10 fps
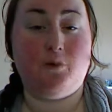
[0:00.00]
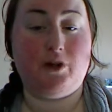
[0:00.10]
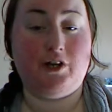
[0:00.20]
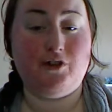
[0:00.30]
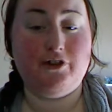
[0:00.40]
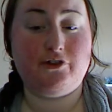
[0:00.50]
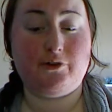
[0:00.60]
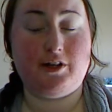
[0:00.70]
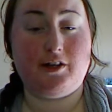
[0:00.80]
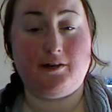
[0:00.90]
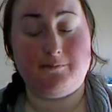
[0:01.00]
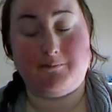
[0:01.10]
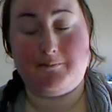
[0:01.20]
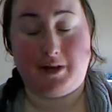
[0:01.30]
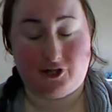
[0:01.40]
Whatever you're doing,
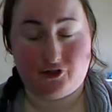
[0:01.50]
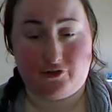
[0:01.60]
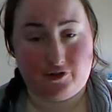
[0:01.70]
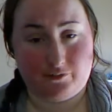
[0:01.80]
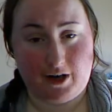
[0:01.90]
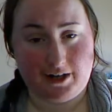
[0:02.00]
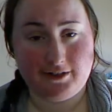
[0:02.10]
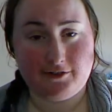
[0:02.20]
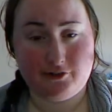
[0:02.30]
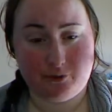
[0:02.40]
make sure it's writing